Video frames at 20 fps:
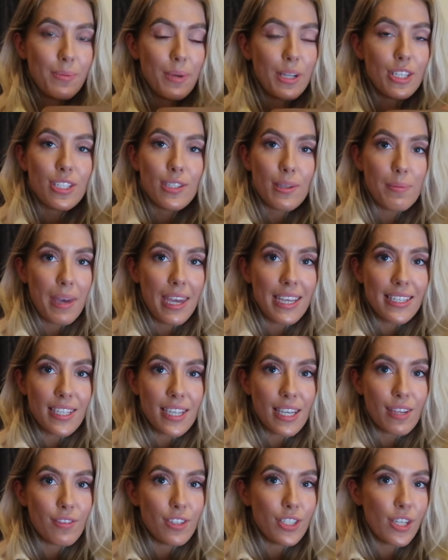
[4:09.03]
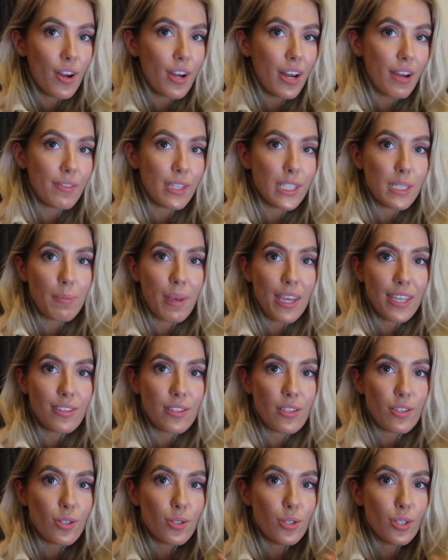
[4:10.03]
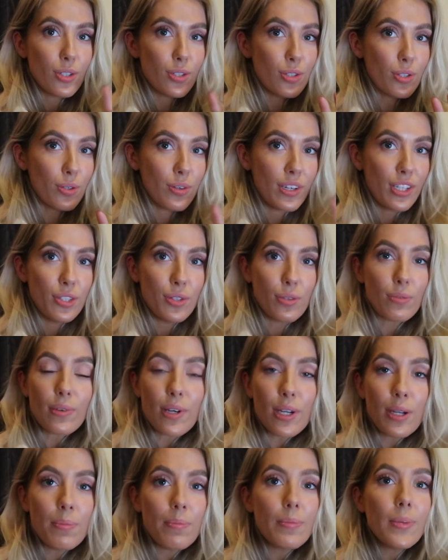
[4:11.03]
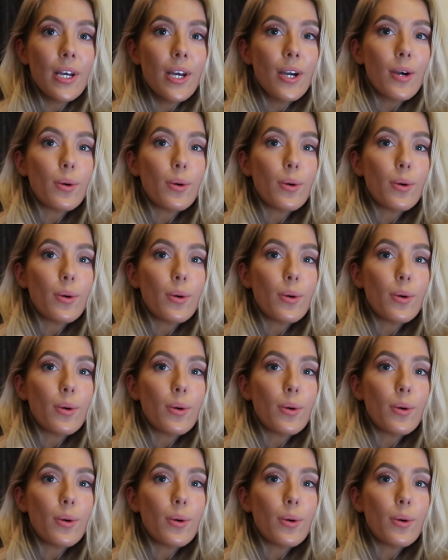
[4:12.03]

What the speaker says: which is amazing if you don't have the space to store your jewelry in your room,